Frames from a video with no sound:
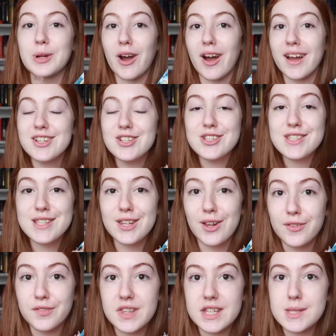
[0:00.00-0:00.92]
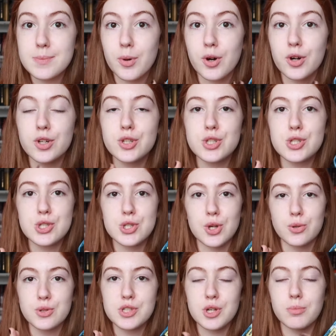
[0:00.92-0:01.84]
but I just love this book
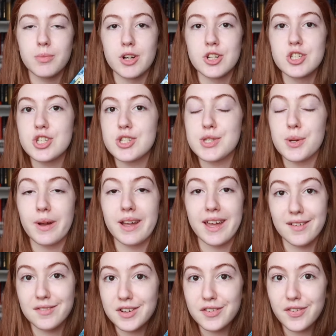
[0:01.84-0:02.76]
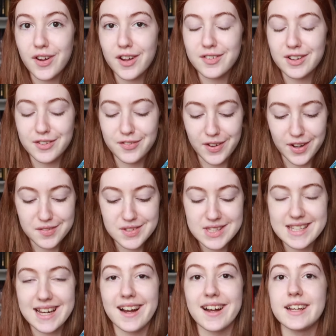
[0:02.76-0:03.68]
so much, so I gave it a 5 out of 5
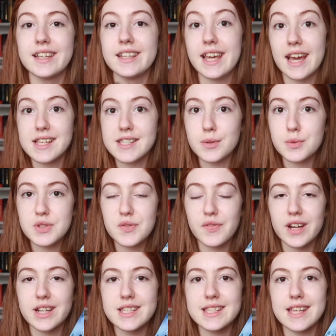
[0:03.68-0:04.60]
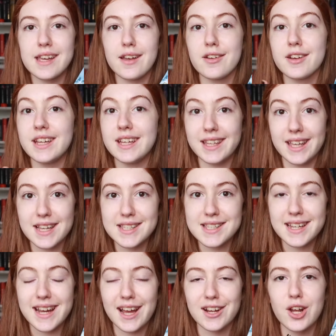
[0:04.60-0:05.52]
star. Yes, it was very scary.
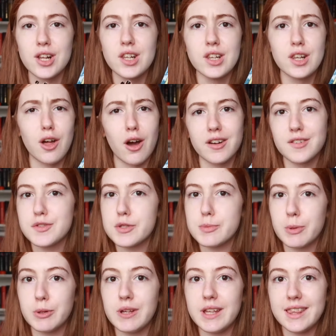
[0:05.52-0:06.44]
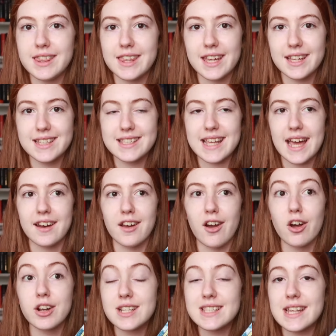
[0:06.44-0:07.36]
Yes, it had a lot of spooky things, and
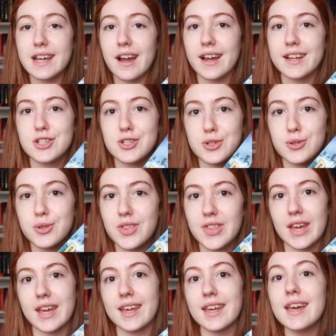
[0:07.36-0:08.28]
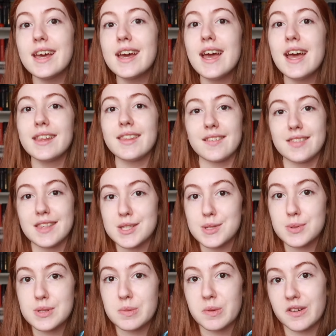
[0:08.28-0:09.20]
honestly I do think that
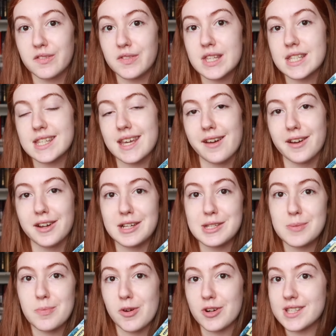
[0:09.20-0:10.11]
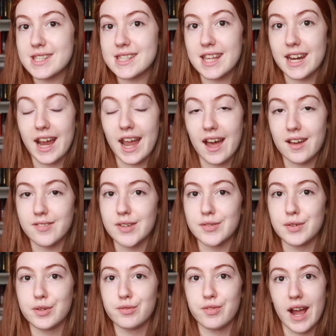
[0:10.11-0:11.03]
this was one of the scariest books that I have
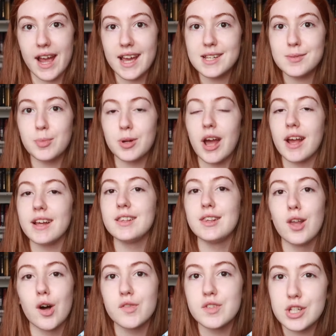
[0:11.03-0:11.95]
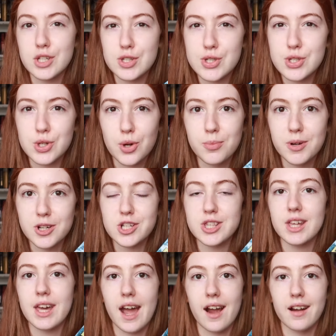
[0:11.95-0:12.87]
ever read, but I loved it so
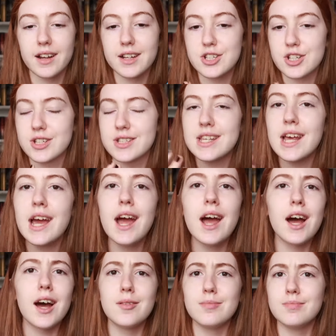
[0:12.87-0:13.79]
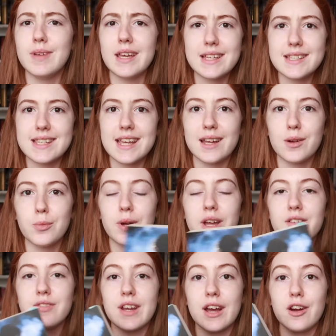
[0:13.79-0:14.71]
much. The characters, amazing.
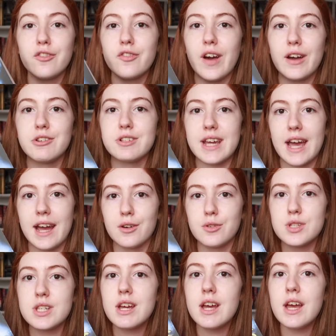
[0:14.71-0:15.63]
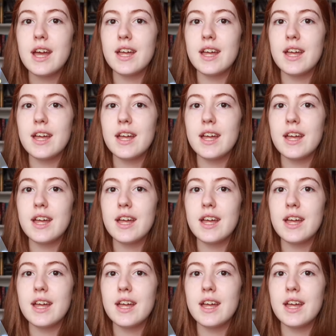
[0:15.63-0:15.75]
We have now found out